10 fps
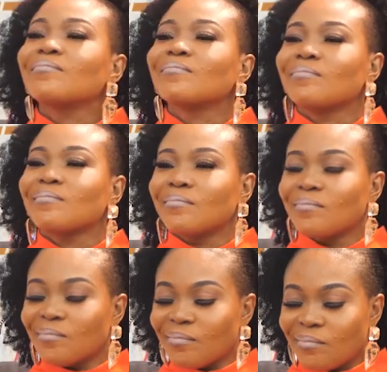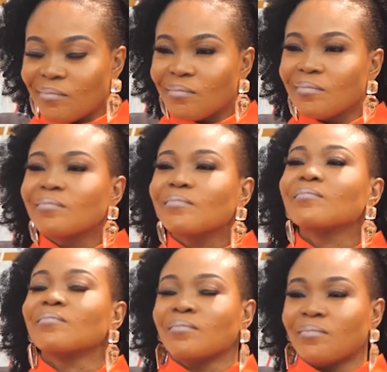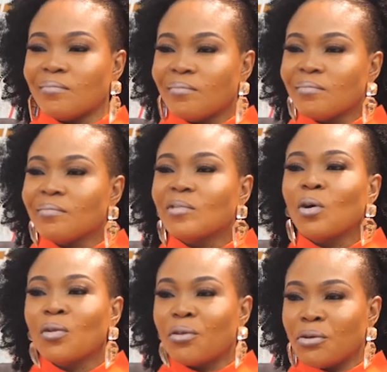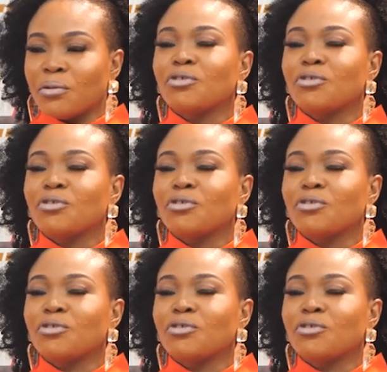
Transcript: when to take it off. Some people wear those caps permanently.